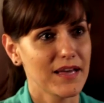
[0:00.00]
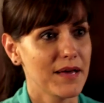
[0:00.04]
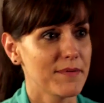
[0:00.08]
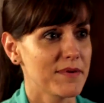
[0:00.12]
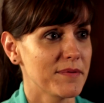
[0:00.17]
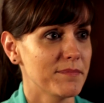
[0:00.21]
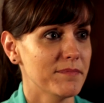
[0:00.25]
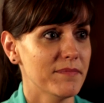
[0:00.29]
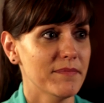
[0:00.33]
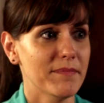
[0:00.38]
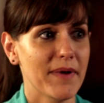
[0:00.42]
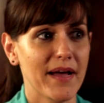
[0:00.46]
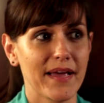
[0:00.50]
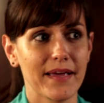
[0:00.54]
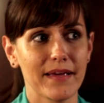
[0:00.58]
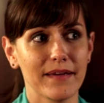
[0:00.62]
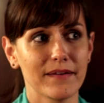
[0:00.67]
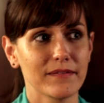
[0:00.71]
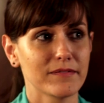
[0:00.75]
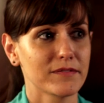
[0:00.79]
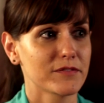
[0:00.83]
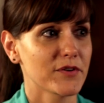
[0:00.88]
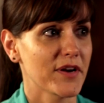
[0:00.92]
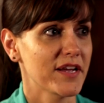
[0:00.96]
I mean,
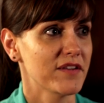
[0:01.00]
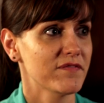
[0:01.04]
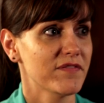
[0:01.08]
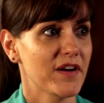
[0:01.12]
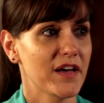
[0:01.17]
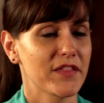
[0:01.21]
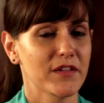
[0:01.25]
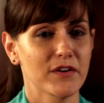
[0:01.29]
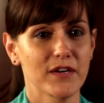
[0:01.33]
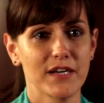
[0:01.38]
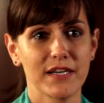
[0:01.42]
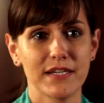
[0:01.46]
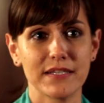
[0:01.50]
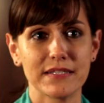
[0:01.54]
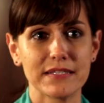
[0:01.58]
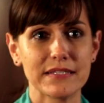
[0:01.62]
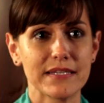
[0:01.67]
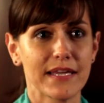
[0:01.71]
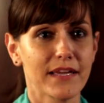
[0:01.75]
my grandfather in his